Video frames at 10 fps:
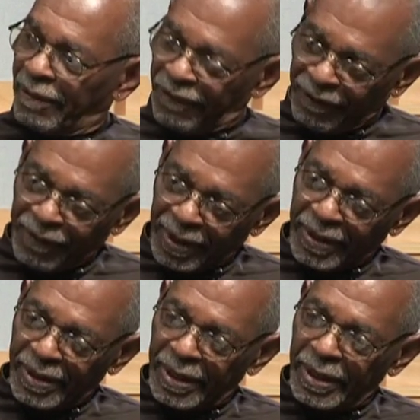the
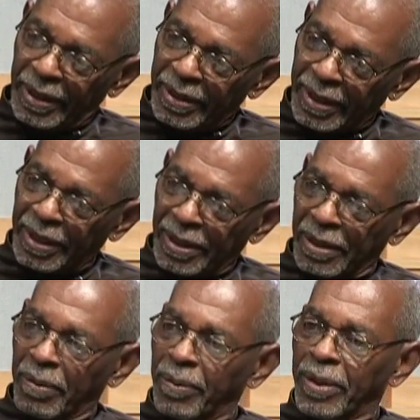50s and the
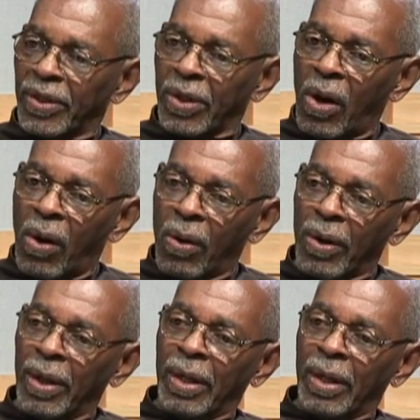60s, when we saw